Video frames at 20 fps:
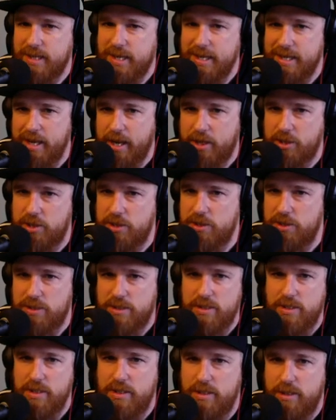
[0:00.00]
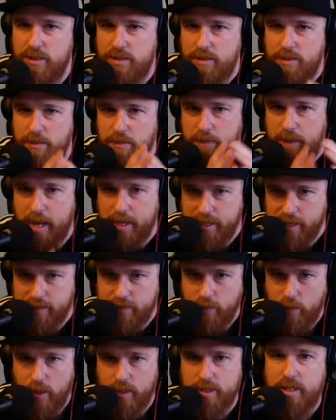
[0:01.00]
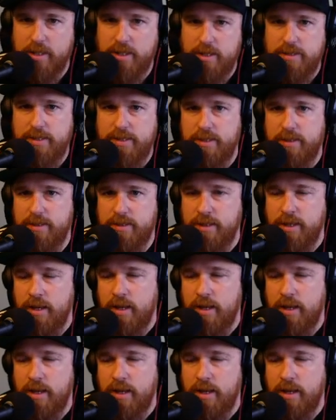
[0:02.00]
connections to the body of work that they sit on,